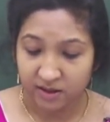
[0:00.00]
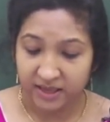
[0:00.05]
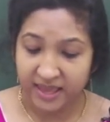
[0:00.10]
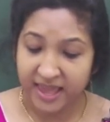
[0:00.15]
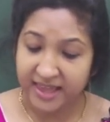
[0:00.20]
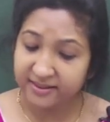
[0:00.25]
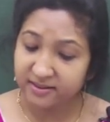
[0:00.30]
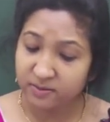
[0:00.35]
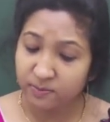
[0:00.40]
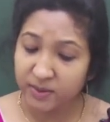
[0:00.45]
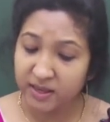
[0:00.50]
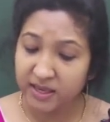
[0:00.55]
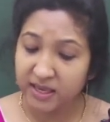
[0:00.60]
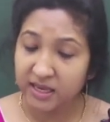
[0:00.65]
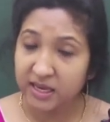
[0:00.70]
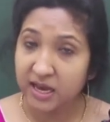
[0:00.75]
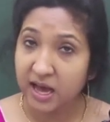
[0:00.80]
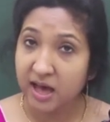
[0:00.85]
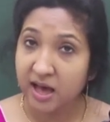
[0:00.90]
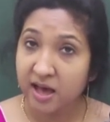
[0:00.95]
Yes,
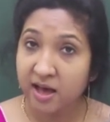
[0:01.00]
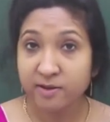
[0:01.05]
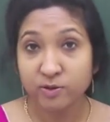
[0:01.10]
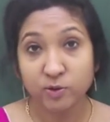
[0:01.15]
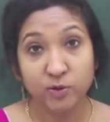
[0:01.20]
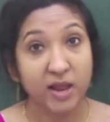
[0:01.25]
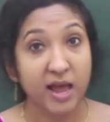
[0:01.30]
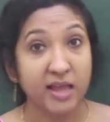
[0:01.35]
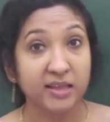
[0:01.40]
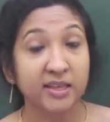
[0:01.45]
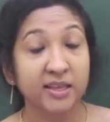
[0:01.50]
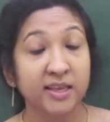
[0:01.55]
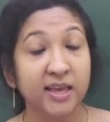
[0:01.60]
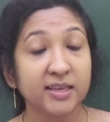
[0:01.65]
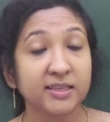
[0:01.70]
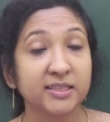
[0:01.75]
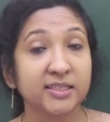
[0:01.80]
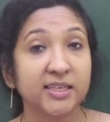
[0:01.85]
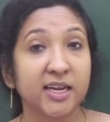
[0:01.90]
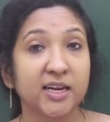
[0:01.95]
Mihika. So
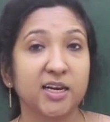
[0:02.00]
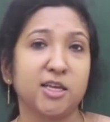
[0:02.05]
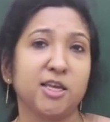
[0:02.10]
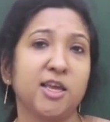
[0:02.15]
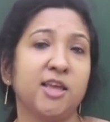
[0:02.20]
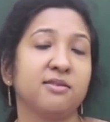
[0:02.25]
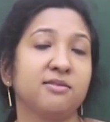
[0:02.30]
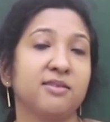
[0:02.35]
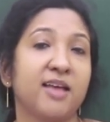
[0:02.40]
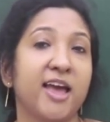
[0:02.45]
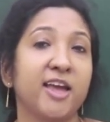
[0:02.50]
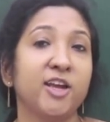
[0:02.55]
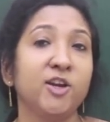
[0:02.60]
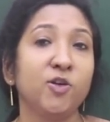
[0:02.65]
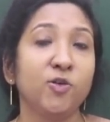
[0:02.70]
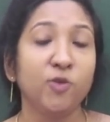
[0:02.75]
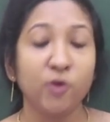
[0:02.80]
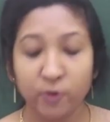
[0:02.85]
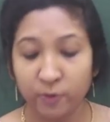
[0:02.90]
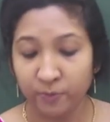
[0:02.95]
Radhika is telling, yes, I
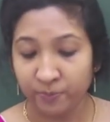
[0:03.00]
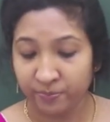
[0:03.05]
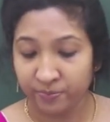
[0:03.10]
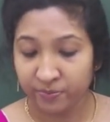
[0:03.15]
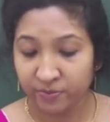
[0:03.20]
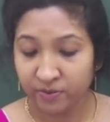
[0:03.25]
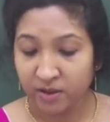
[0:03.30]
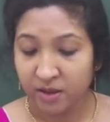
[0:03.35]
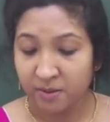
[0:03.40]
know.